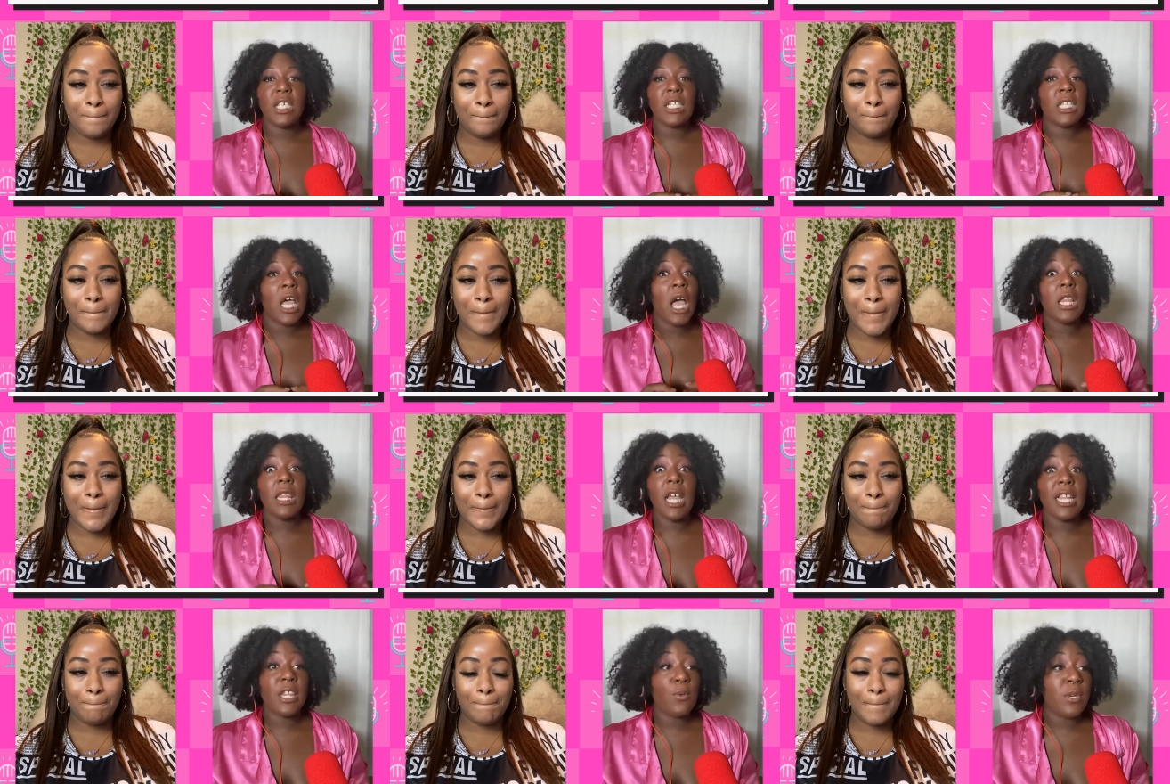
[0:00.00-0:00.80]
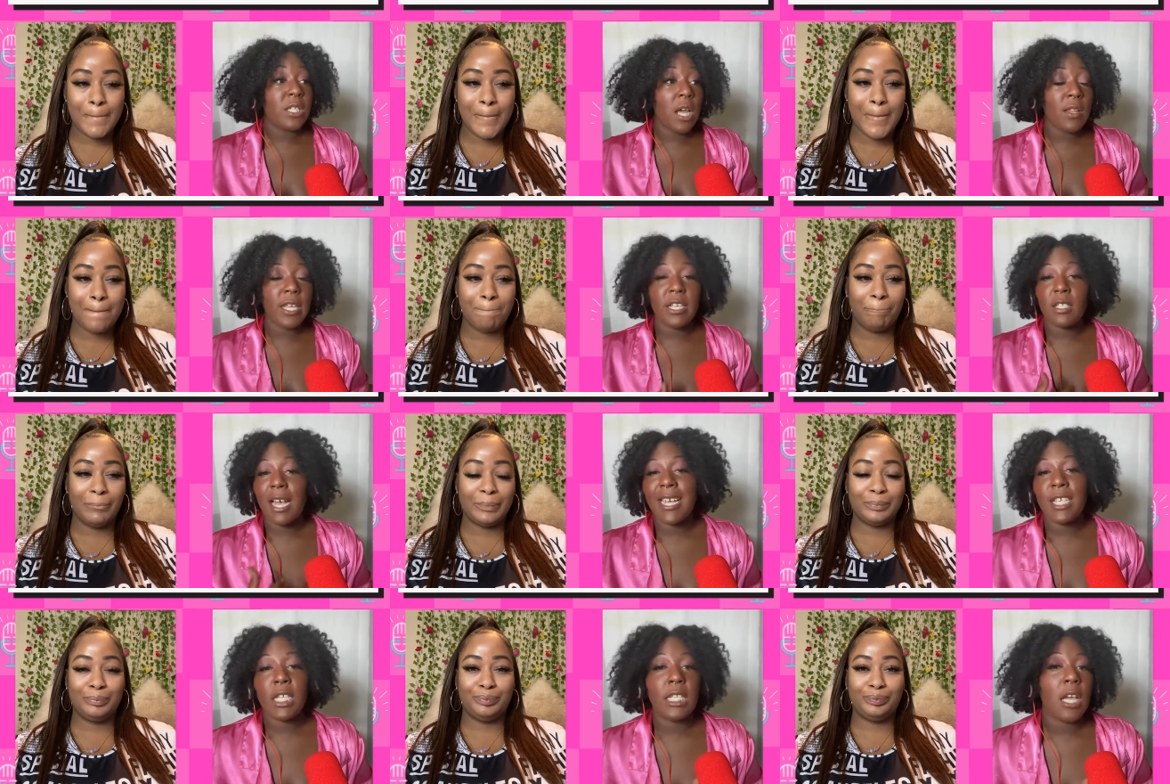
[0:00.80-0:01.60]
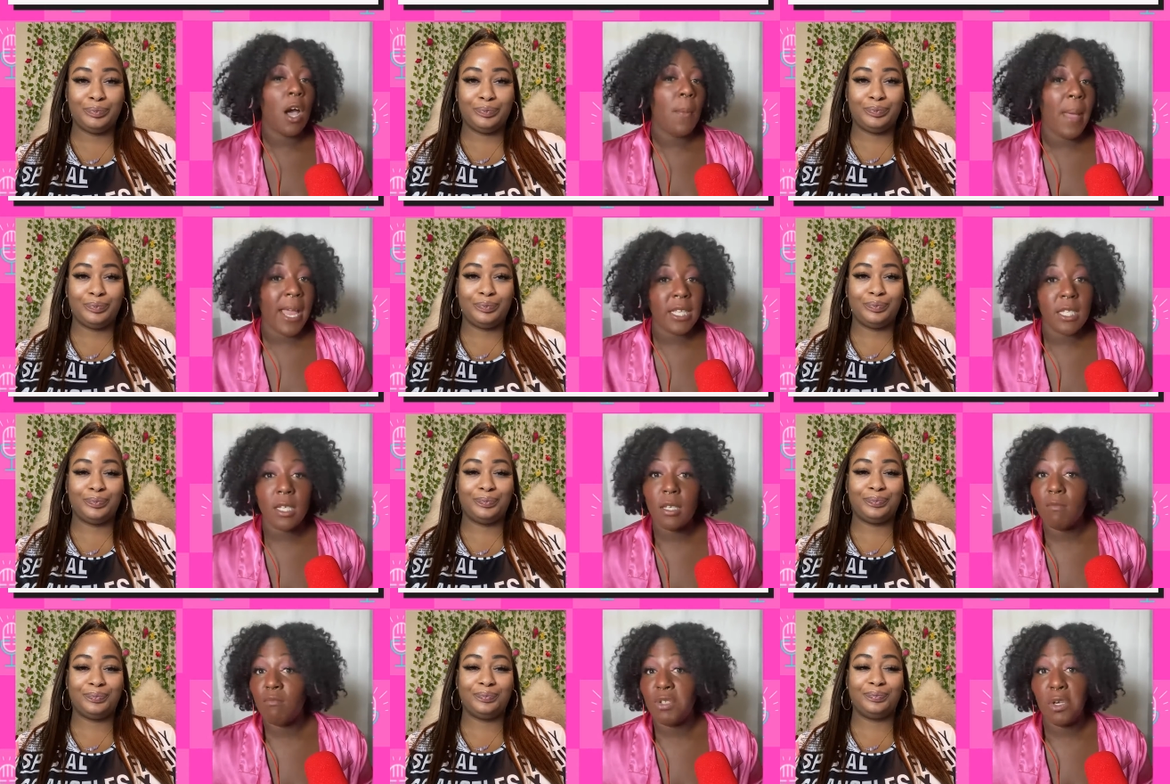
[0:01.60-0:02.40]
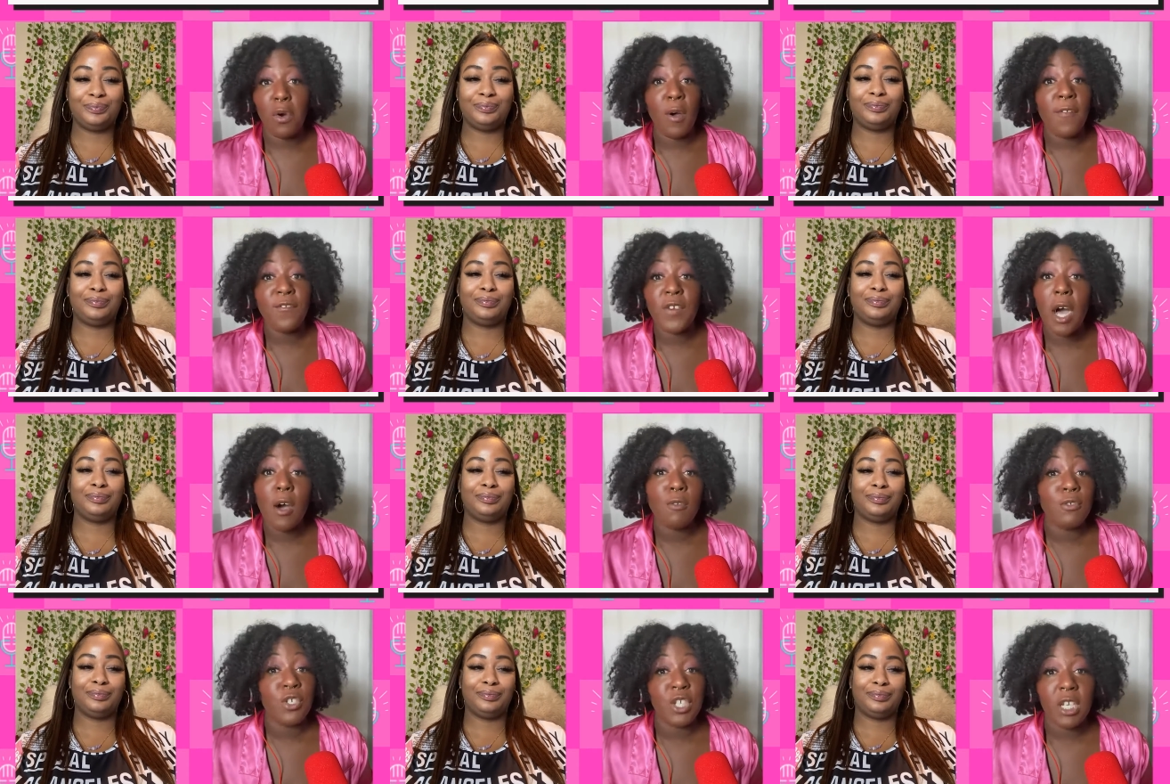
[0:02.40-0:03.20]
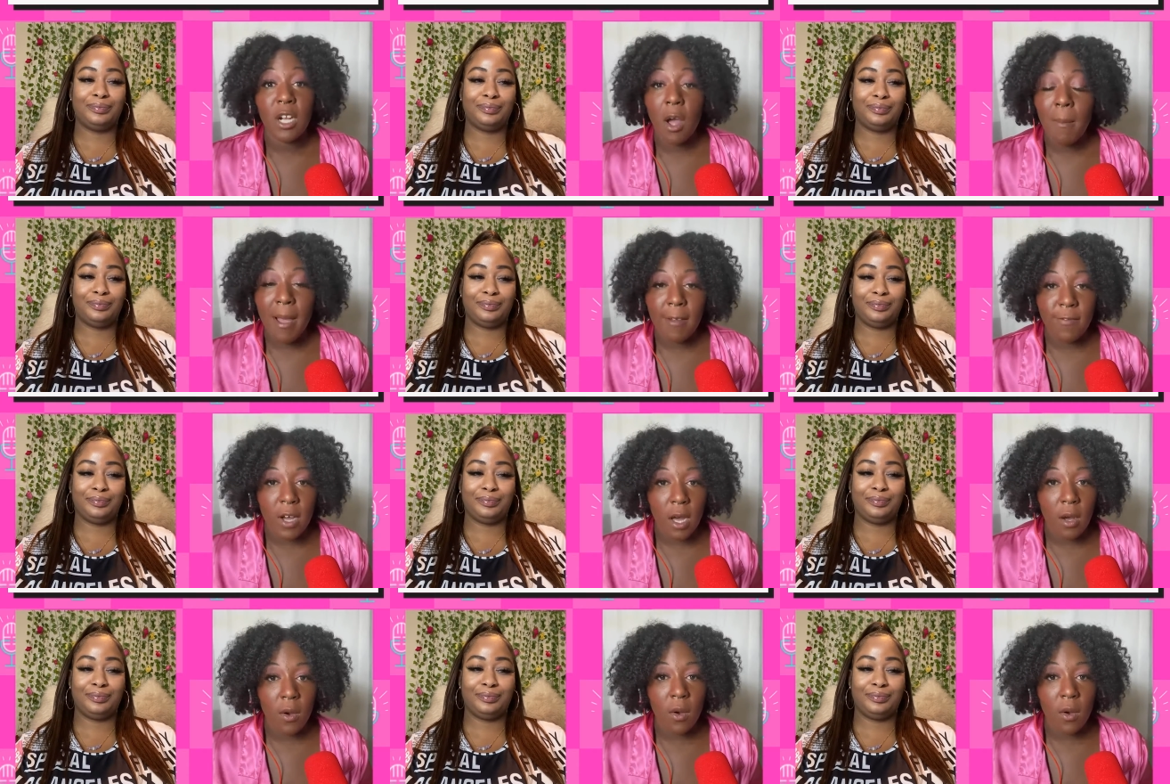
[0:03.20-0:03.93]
Speaker 1: nothing was on there. So I just go back to doing phone shit on my phone.